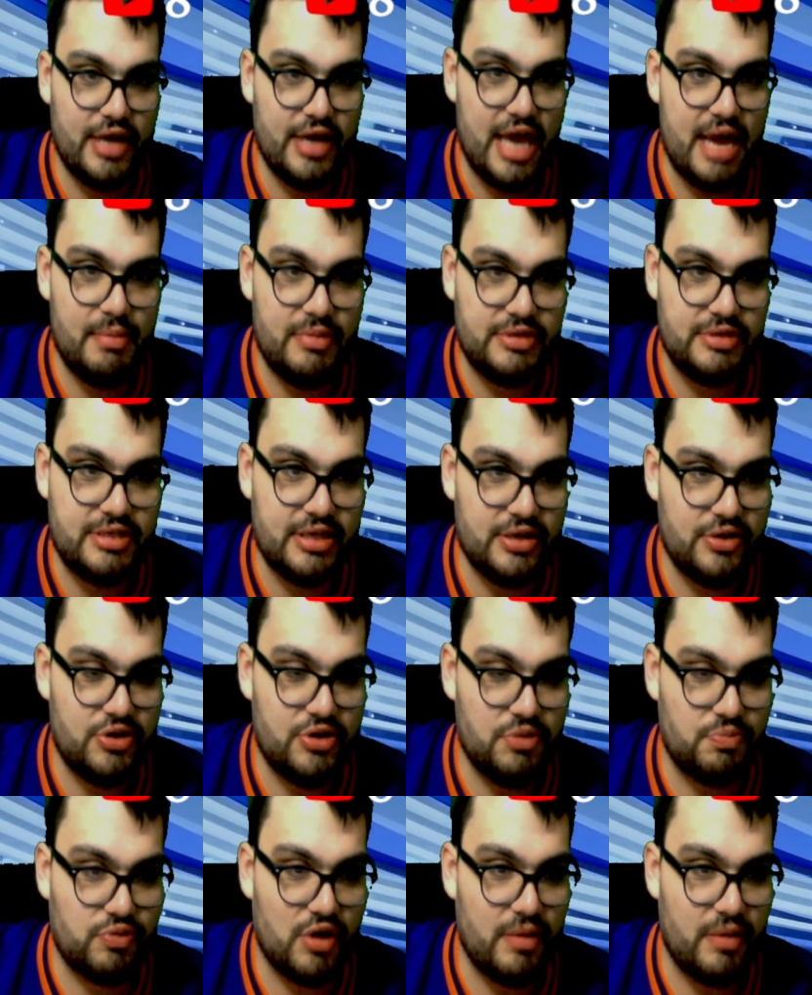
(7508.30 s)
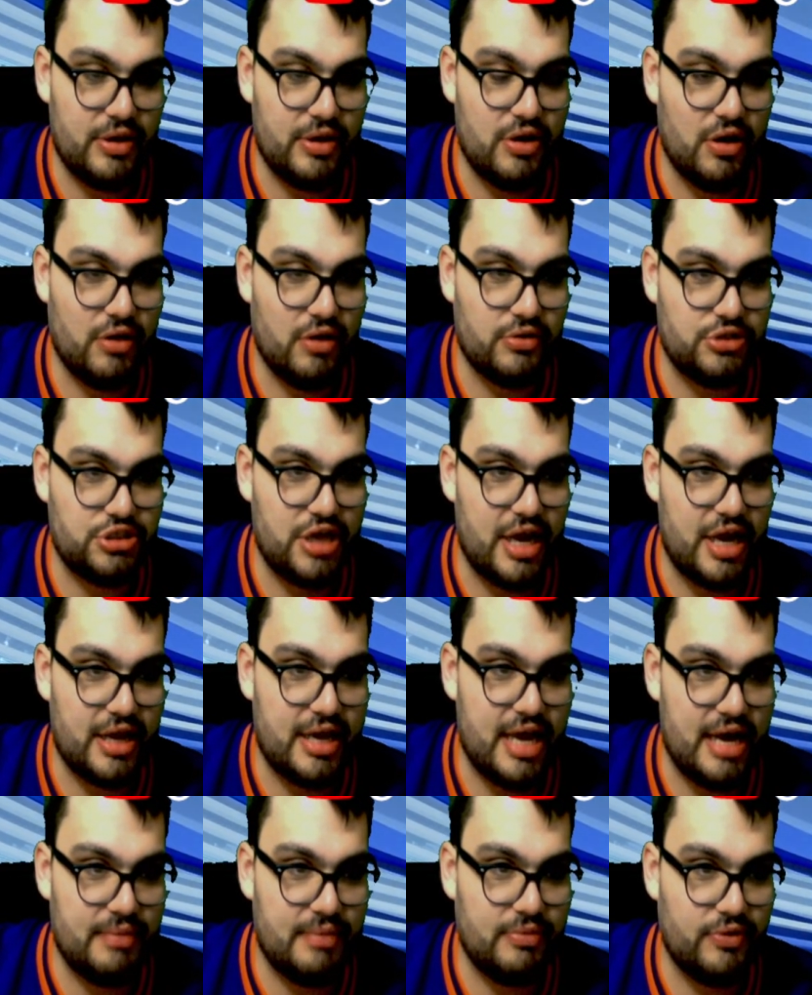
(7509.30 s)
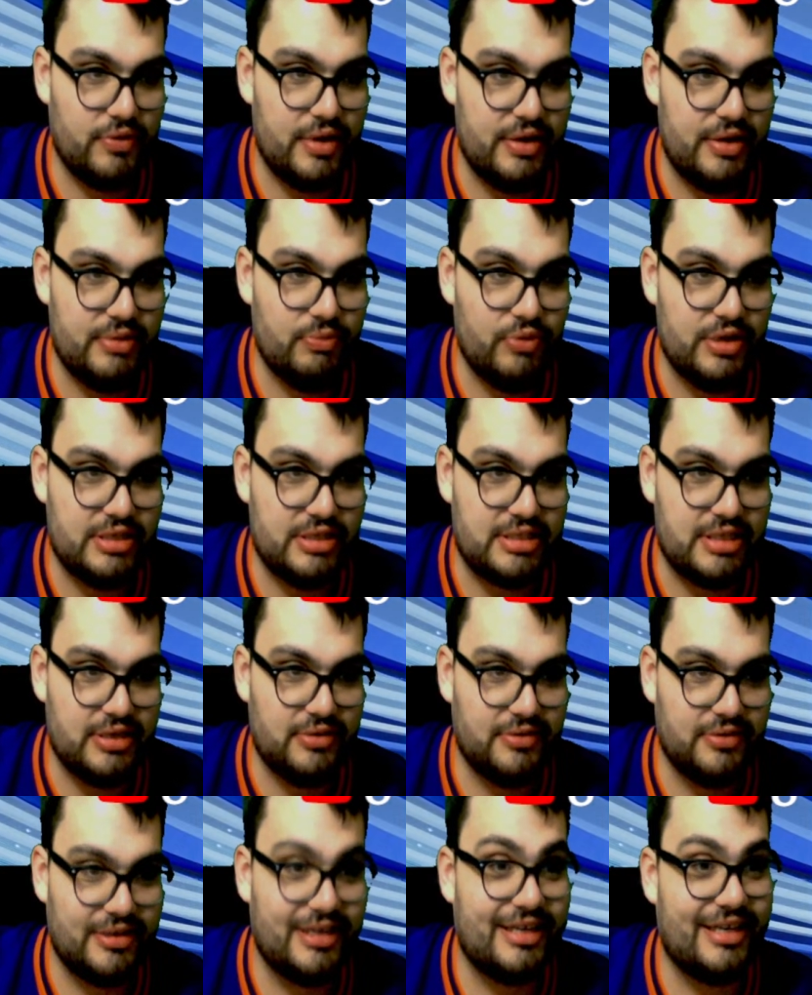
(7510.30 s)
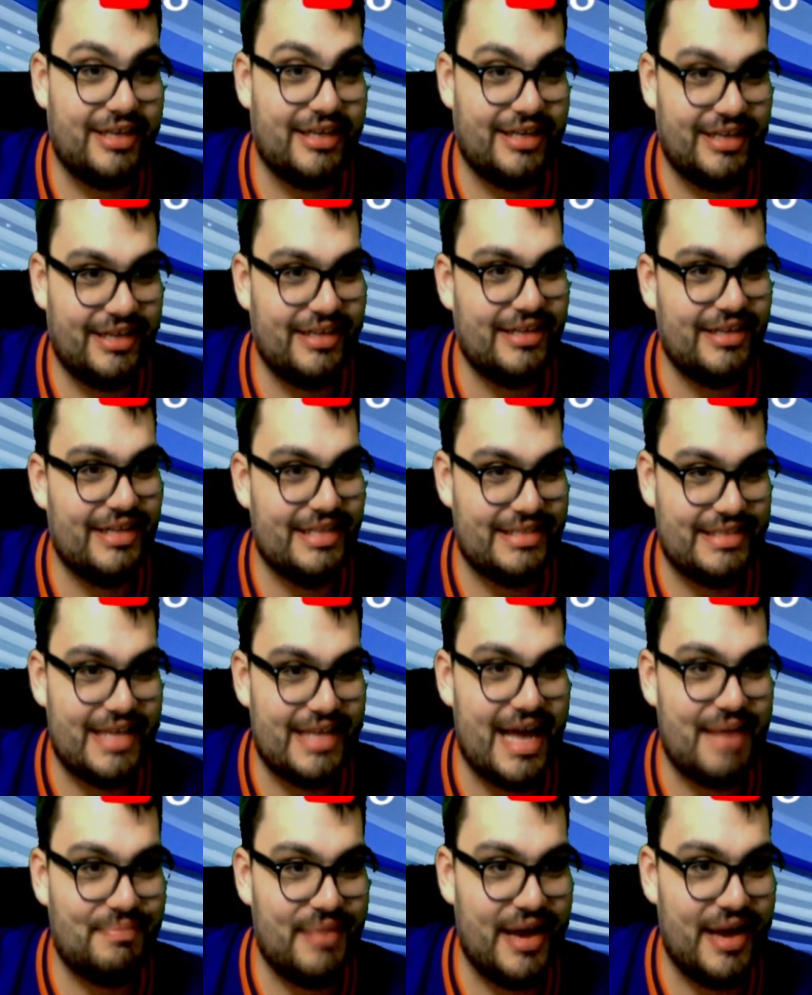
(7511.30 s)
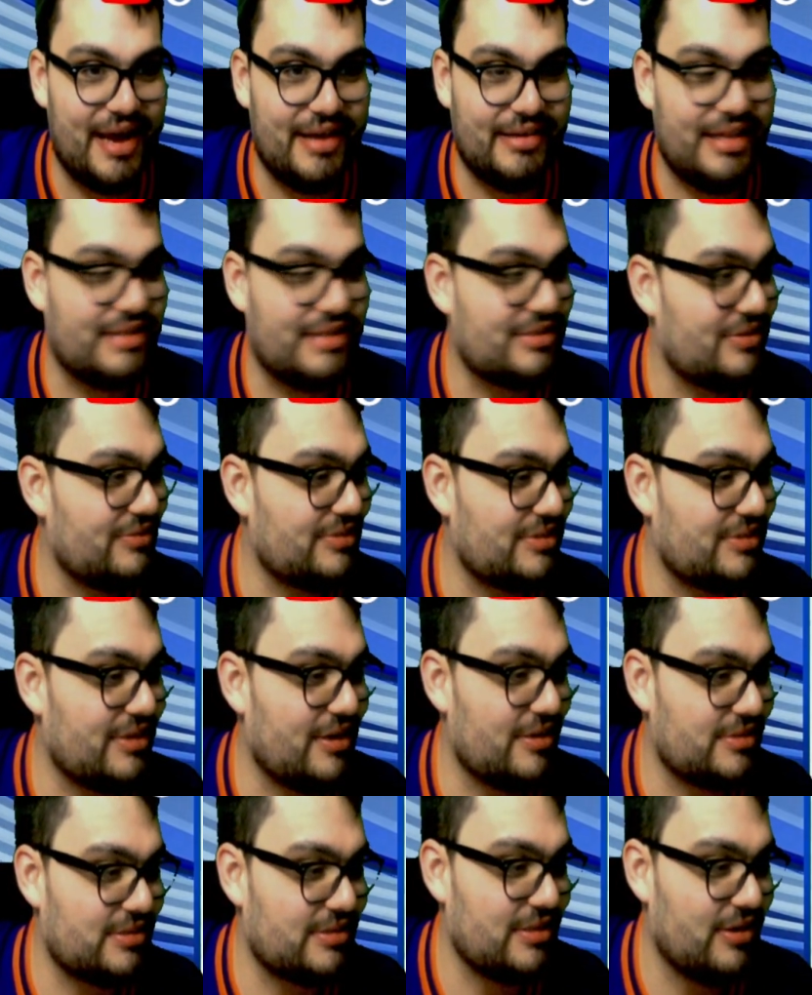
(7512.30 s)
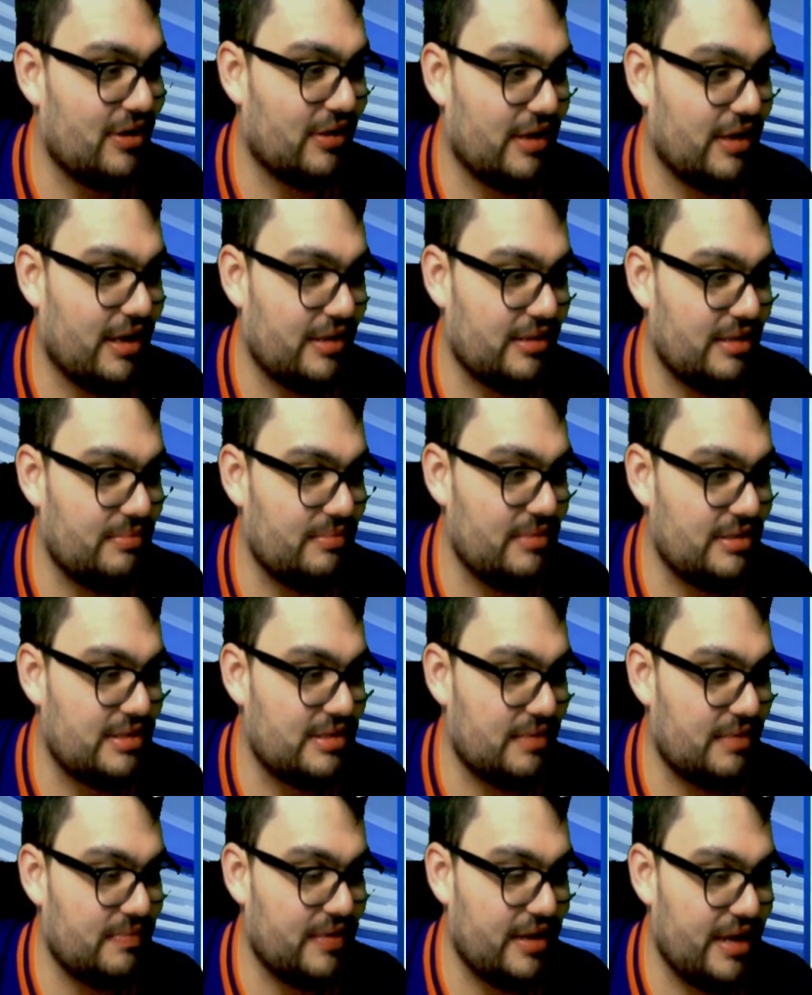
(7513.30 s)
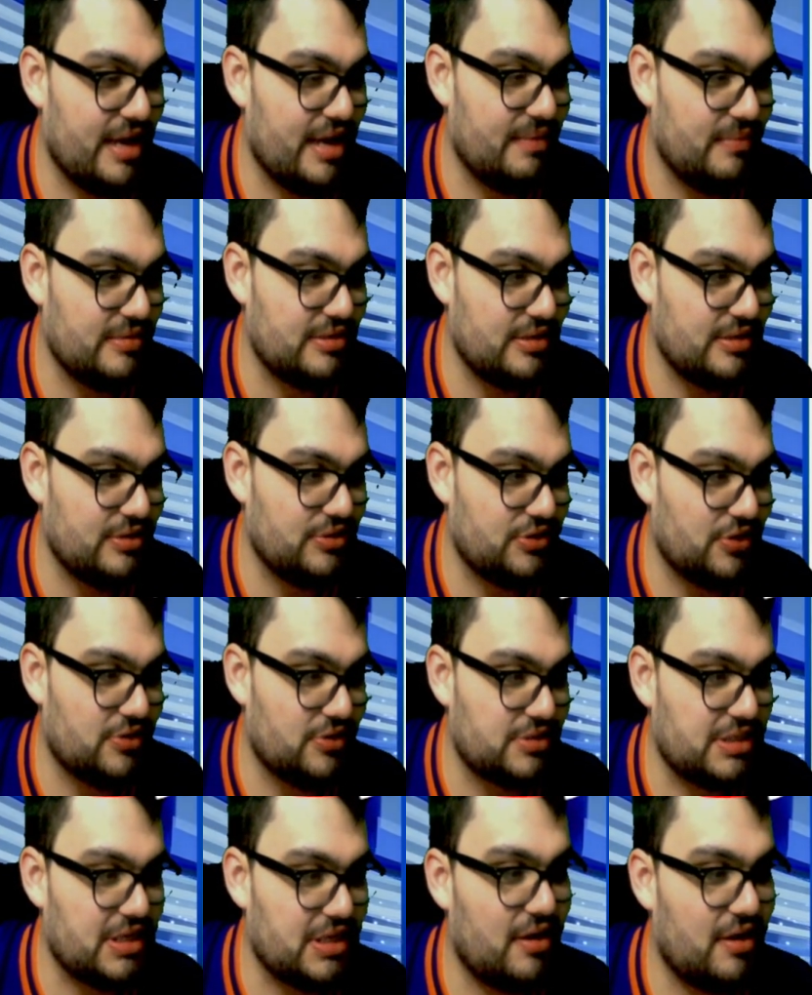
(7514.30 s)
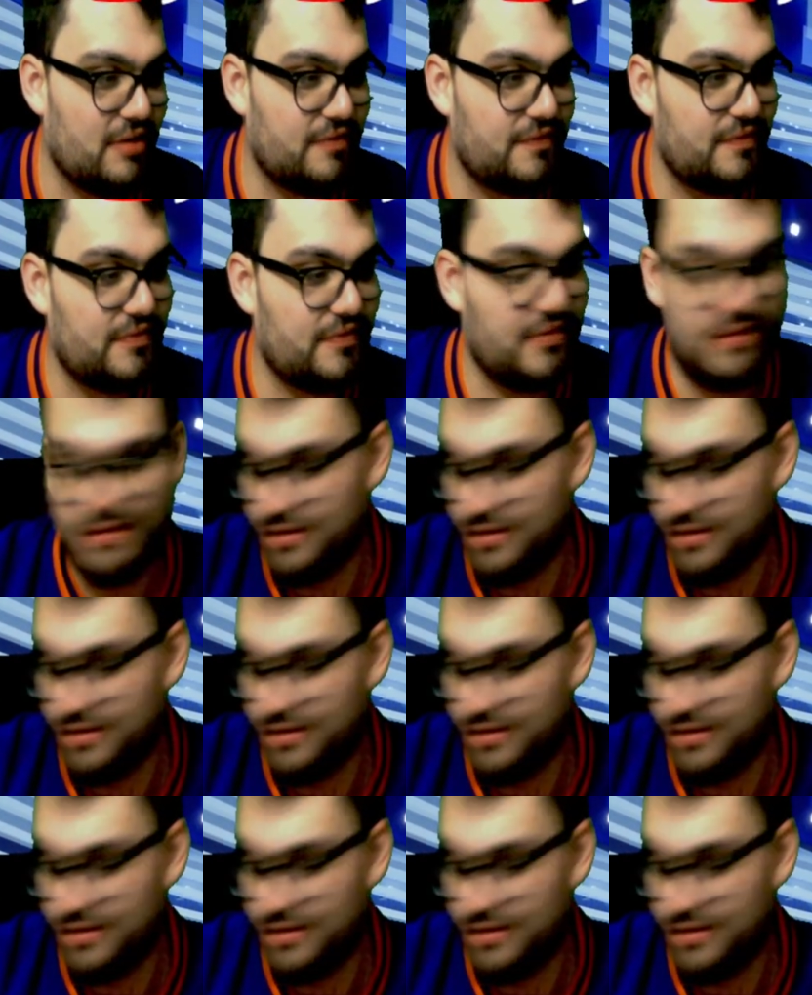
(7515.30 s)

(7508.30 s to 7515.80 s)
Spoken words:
Edmonton could probably call Jack Campbell and win still. It's that bad. Let's go, Stars. Okay, let me take my Edmonton jersey off.